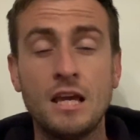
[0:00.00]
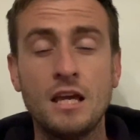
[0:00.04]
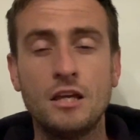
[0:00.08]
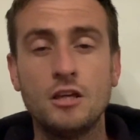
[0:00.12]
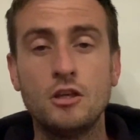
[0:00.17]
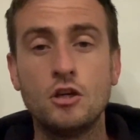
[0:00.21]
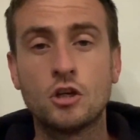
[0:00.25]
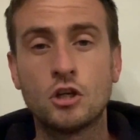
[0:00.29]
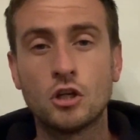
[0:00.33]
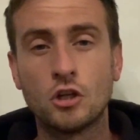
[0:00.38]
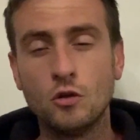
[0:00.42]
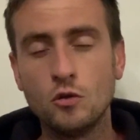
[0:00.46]

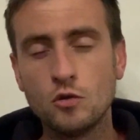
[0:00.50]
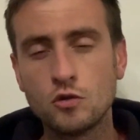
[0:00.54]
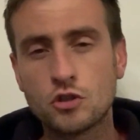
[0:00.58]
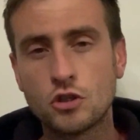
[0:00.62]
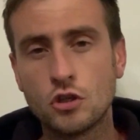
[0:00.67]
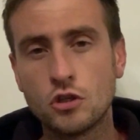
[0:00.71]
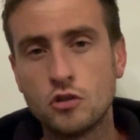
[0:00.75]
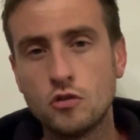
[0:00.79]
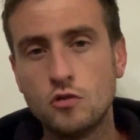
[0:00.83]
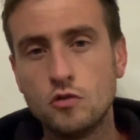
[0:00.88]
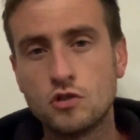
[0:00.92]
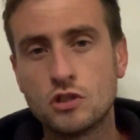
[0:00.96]
You can also
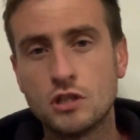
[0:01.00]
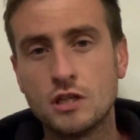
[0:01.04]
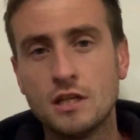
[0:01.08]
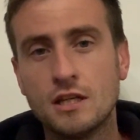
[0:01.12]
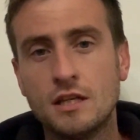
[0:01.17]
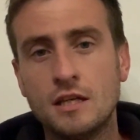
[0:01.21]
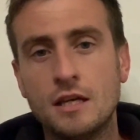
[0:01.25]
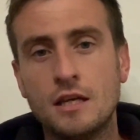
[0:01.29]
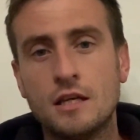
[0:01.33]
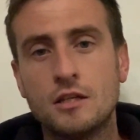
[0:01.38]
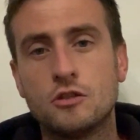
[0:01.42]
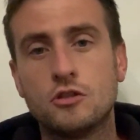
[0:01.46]
use
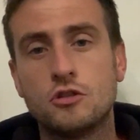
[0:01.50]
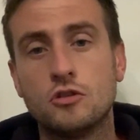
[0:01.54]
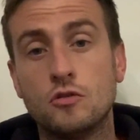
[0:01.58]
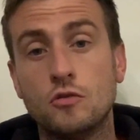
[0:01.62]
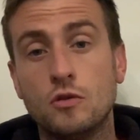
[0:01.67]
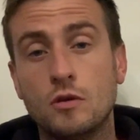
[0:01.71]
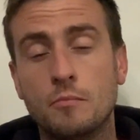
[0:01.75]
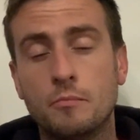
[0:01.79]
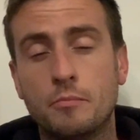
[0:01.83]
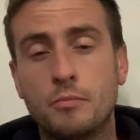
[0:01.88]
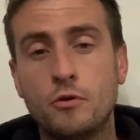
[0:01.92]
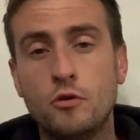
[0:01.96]
it
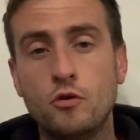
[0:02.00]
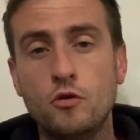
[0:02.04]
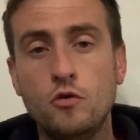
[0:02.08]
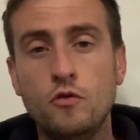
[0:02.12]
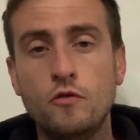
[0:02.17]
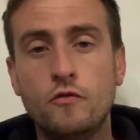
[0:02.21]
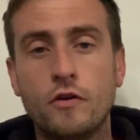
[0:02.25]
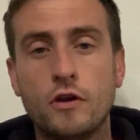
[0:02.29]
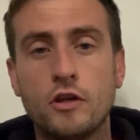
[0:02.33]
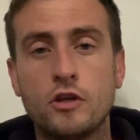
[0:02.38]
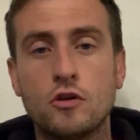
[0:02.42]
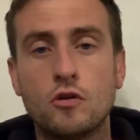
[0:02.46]
to
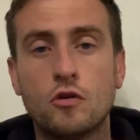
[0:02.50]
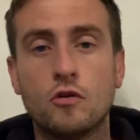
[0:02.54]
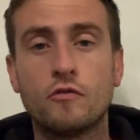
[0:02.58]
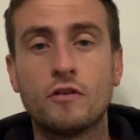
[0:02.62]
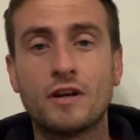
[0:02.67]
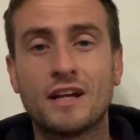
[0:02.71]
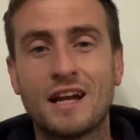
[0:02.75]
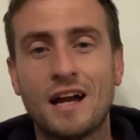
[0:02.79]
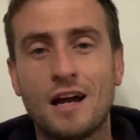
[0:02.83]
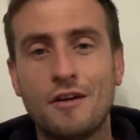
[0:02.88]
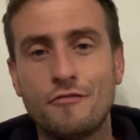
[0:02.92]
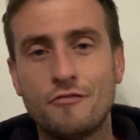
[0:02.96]
improve your
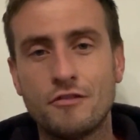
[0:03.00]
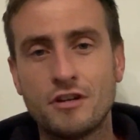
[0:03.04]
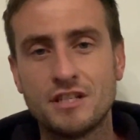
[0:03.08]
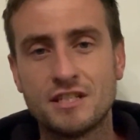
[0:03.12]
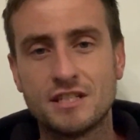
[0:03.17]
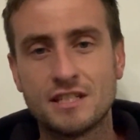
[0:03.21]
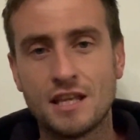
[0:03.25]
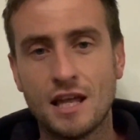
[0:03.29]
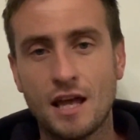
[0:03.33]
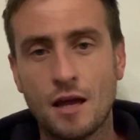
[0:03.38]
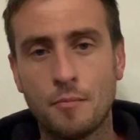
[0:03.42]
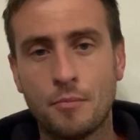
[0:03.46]
recovery
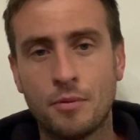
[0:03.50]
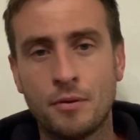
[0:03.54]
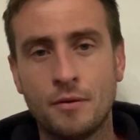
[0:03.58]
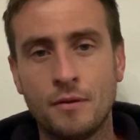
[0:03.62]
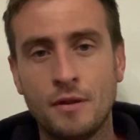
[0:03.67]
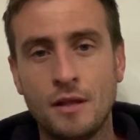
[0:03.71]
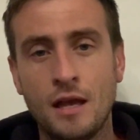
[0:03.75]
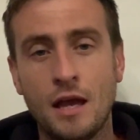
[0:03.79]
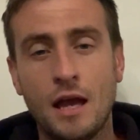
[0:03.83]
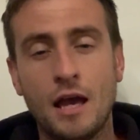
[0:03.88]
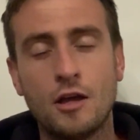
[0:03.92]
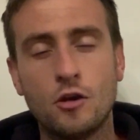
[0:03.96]
step.
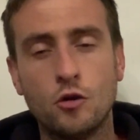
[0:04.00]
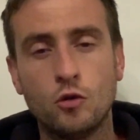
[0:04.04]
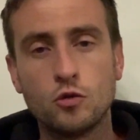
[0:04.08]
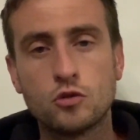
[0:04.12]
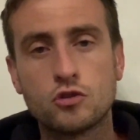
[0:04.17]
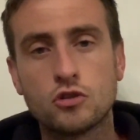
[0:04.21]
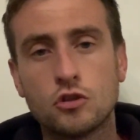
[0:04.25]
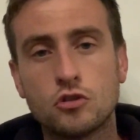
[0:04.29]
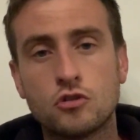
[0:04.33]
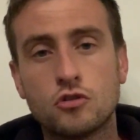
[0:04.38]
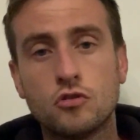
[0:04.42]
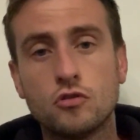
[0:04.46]
and
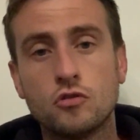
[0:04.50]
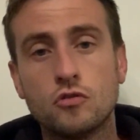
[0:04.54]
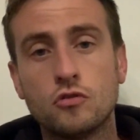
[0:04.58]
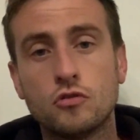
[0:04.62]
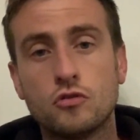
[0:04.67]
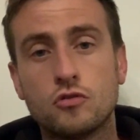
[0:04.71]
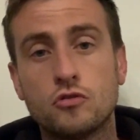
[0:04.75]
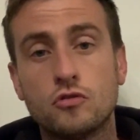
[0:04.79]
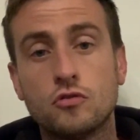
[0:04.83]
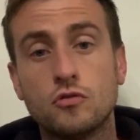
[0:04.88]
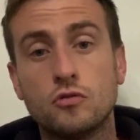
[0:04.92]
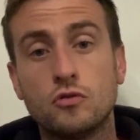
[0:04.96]
also
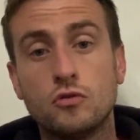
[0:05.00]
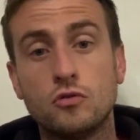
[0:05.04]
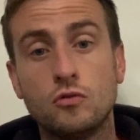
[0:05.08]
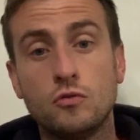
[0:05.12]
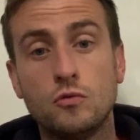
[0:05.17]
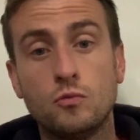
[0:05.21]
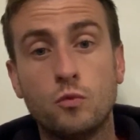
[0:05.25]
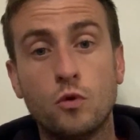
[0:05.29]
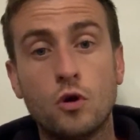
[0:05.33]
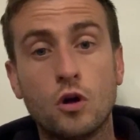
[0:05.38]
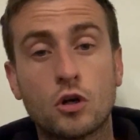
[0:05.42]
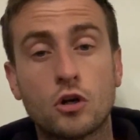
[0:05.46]
to
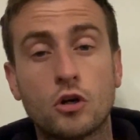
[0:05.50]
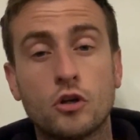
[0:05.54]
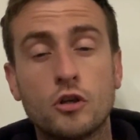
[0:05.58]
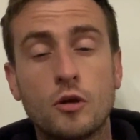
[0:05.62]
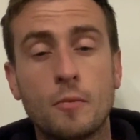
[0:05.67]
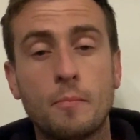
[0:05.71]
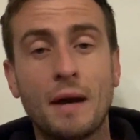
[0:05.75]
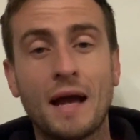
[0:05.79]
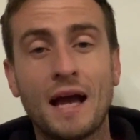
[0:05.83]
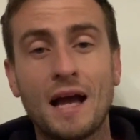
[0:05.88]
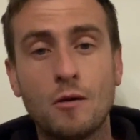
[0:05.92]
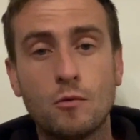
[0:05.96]
work on your
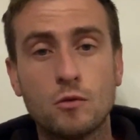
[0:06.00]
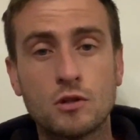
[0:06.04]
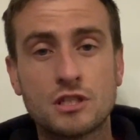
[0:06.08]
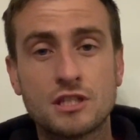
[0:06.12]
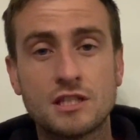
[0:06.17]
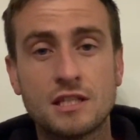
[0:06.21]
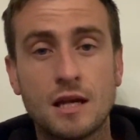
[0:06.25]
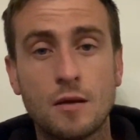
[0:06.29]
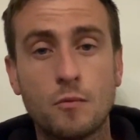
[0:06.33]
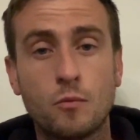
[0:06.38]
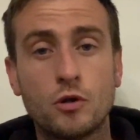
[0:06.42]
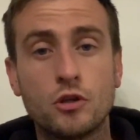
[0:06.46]
power
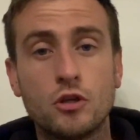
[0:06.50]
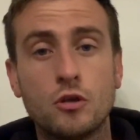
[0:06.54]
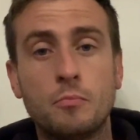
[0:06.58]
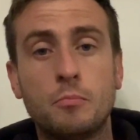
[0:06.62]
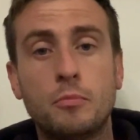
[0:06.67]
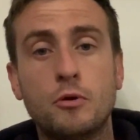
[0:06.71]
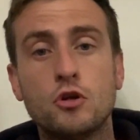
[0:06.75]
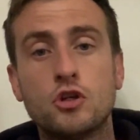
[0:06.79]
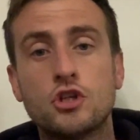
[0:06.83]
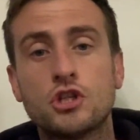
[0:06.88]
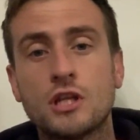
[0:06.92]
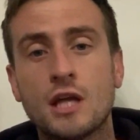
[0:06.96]
step when you're
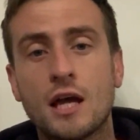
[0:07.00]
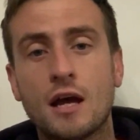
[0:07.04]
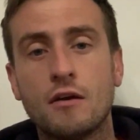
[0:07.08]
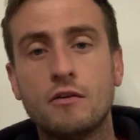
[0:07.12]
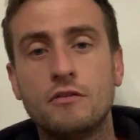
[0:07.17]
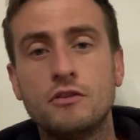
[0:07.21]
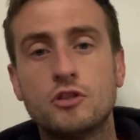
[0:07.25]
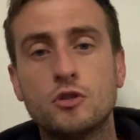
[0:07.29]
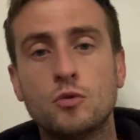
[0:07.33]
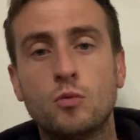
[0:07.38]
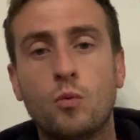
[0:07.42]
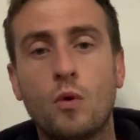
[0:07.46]
pushed out
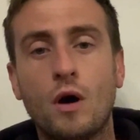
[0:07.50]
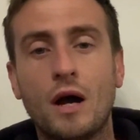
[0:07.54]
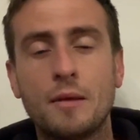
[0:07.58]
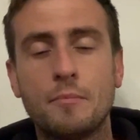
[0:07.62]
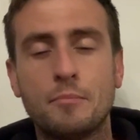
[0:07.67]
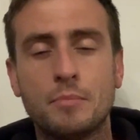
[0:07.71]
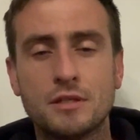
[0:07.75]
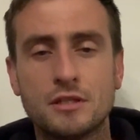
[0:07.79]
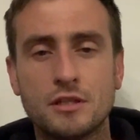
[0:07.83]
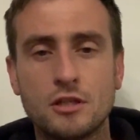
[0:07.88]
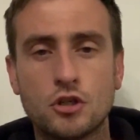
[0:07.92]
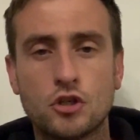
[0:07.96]
into wide
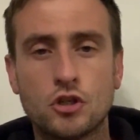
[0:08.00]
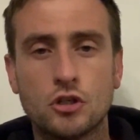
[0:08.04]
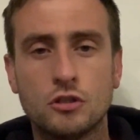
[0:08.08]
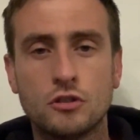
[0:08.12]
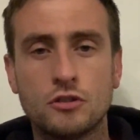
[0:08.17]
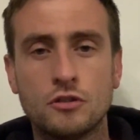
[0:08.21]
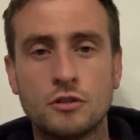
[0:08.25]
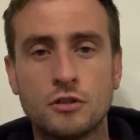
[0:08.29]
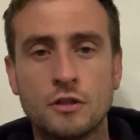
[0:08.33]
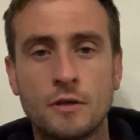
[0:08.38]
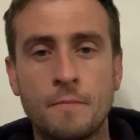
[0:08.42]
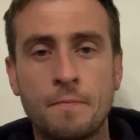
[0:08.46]
position.